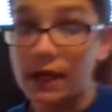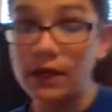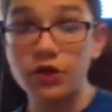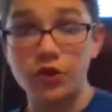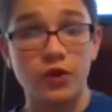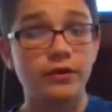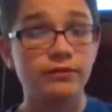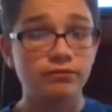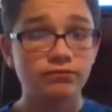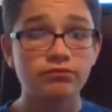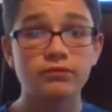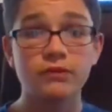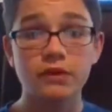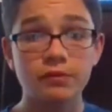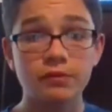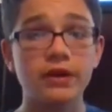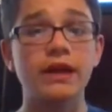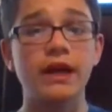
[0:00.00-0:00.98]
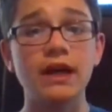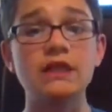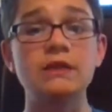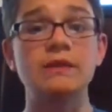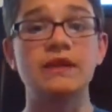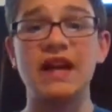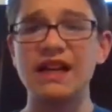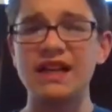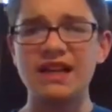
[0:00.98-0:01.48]
I enjoy. It's pretty
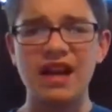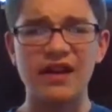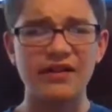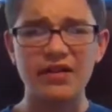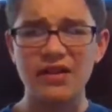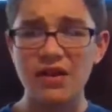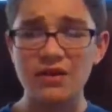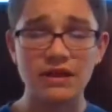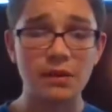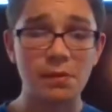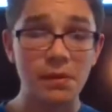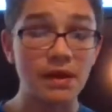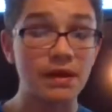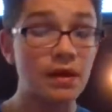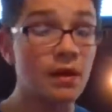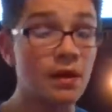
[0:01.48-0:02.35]
nice, but I never use it